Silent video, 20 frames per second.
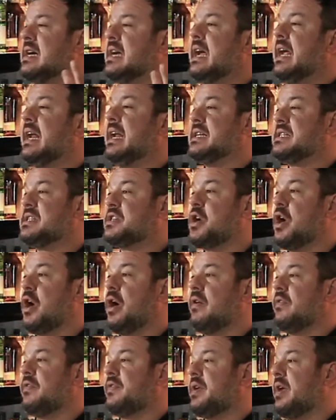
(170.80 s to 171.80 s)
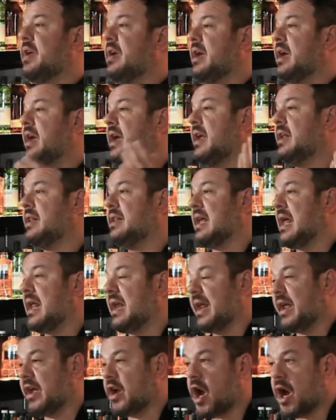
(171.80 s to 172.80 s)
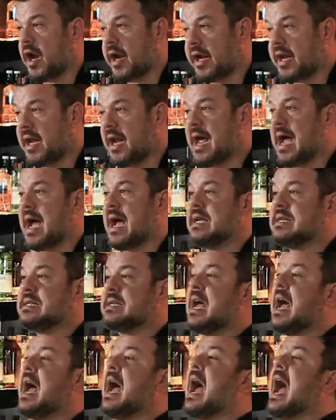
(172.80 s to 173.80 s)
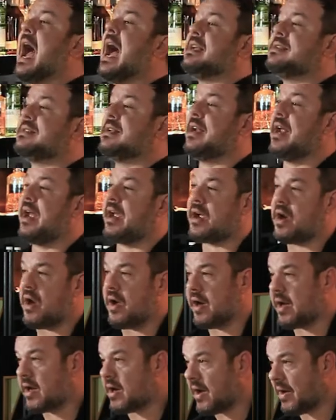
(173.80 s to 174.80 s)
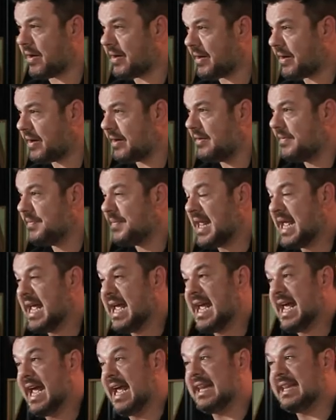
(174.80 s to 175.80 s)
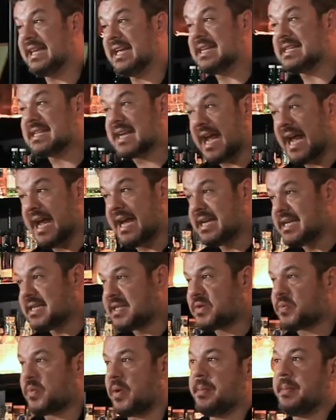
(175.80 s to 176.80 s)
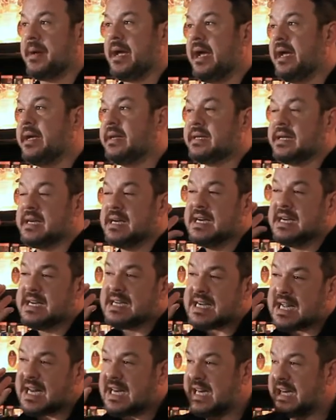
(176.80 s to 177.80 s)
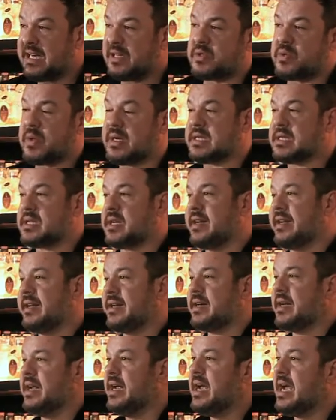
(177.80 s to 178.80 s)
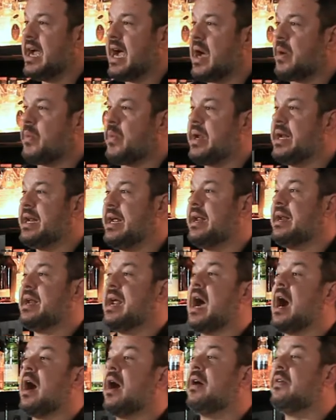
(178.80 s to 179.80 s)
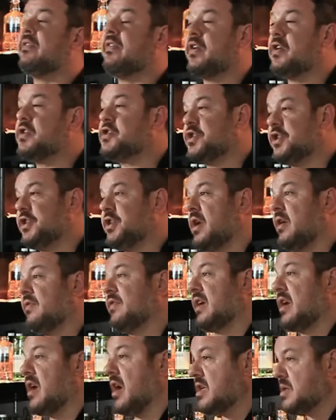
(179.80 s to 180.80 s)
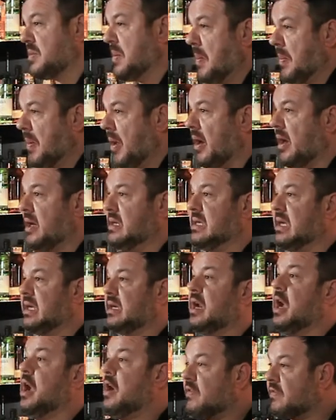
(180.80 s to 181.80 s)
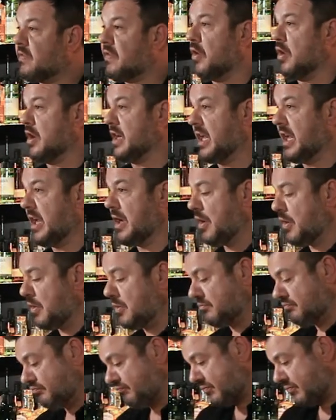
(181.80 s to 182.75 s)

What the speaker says: It is served in that iconic glass, has an iconic color. In this case, we made a little twist in it and we did our version of the Cosmopolitan for NIO.